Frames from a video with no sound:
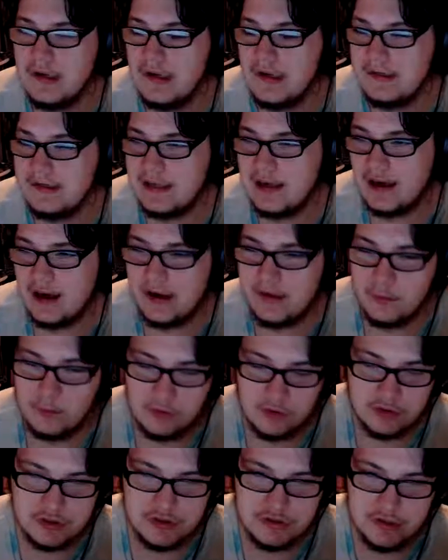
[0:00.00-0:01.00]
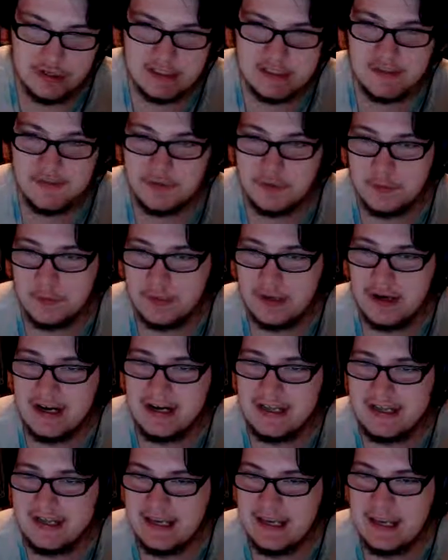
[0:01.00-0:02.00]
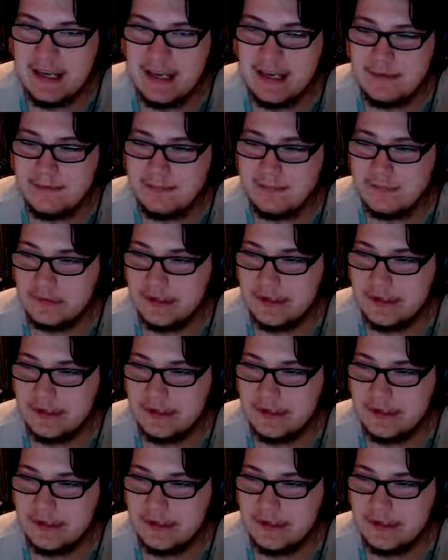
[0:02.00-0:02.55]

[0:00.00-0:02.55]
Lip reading: Now, I will stress, if you're playing a game